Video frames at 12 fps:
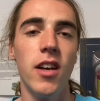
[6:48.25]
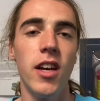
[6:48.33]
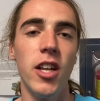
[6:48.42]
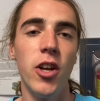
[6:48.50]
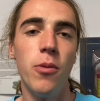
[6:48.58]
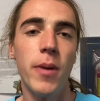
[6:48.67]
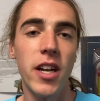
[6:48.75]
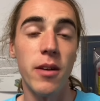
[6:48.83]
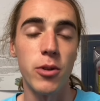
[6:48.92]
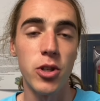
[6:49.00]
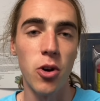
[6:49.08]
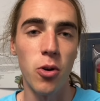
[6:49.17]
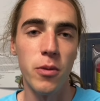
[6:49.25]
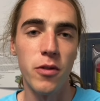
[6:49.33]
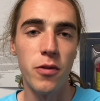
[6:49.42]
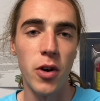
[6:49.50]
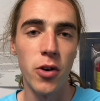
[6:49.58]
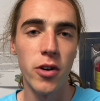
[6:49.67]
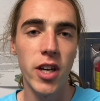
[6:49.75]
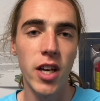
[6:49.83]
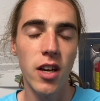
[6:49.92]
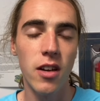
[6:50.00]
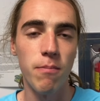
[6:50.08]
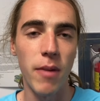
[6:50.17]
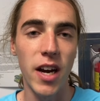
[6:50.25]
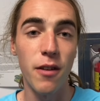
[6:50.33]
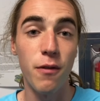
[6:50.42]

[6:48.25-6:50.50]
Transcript: Hello, my name is Coleman Fogarty. My